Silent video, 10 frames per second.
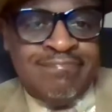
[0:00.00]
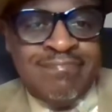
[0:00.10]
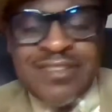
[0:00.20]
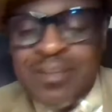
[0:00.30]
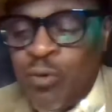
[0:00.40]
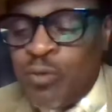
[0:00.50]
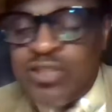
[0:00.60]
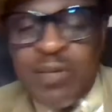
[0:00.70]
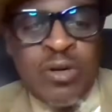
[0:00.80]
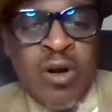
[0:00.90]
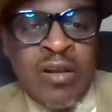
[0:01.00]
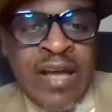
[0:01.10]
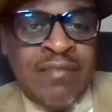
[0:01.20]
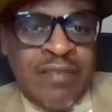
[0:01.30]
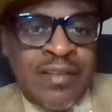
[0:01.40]
Some would call
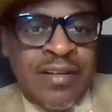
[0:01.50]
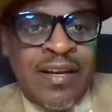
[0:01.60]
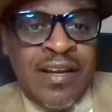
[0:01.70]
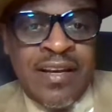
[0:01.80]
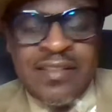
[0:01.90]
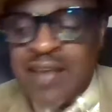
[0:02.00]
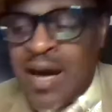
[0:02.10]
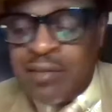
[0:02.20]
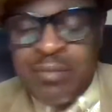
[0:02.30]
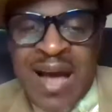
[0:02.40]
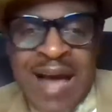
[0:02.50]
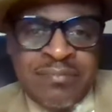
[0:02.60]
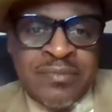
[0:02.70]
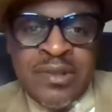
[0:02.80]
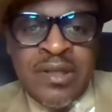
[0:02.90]
that a scholar, but
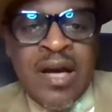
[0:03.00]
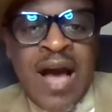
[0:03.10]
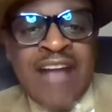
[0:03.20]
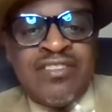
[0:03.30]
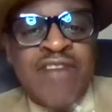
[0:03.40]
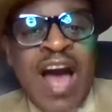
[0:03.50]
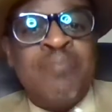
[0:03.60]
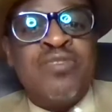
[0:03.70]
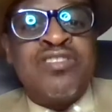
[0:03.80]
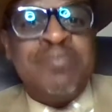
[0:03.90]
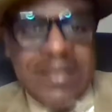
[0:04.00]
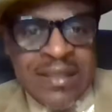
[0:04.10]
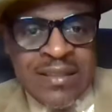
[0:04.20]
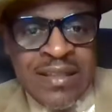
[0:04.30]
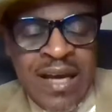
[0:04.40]
I'm just me.
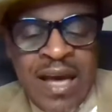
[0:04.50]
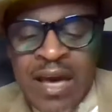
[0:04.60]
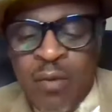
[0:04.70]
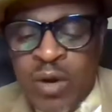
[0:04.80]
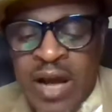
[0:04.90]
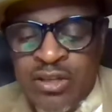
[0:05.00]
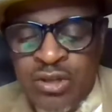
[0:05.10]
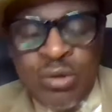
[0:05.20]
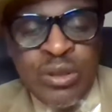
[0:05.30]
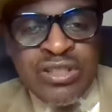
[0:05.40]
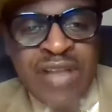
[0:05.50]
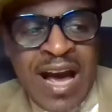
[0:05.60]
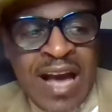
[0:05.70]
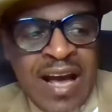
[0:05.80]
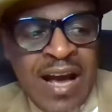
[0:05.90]
And what I do is
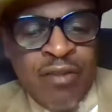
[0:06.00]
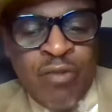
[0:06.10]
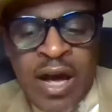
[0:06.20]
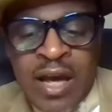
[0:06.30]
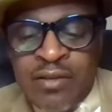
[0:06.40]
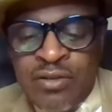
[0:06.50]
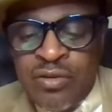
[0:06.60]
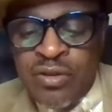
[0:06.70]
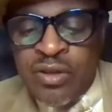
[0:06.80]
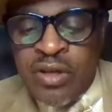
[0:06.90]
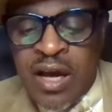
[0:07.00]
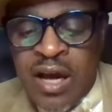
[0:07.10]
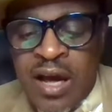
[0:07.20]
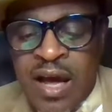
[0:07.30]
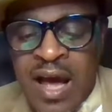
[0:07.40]
I
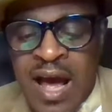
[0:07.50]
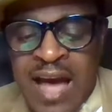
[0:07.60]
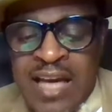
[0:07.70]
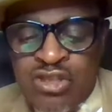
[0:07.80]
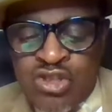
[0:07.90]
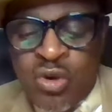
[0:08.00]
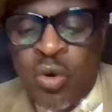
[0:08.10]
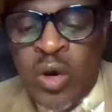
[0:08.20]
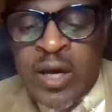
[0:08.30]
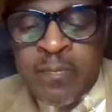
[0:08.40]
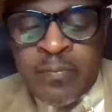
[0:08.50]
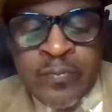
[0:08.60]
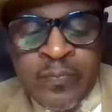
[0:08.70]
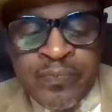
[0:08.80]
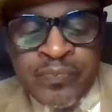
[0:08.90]
enjoy
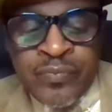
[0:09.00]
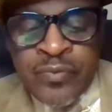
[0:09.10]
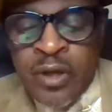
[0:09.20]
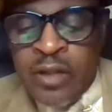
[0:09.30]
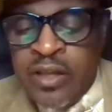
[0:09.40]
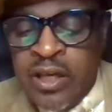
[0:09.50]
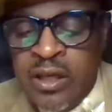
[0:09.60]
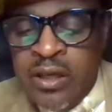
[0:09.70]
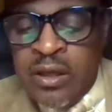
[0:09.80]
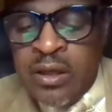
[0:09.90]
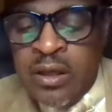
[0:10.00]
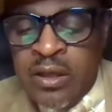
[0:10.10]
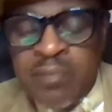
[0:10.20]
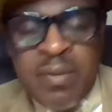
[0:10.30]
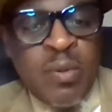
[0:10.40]
the
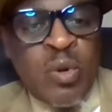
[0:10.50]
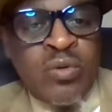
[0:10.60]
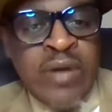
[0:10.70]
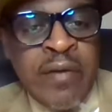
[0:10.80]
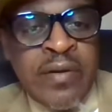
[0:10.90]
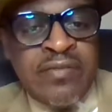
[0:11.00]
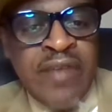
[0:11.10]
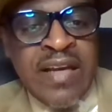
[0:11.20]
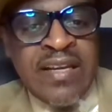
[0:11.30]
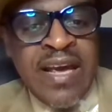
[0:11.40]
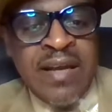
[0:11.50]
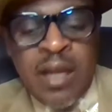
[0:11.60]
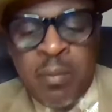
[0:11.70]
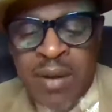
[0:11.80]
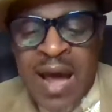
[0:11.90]
biblical narrative and
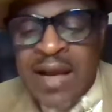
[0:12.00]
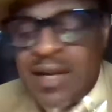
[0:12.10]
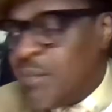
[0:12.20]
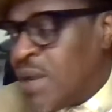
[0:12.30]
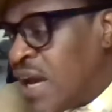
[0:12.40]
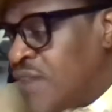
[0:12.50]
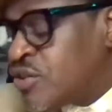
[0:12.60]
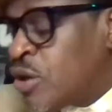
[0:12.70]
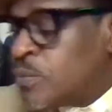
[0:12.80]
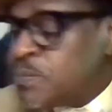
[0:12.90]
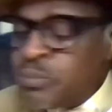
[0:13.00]
applying it in my life. So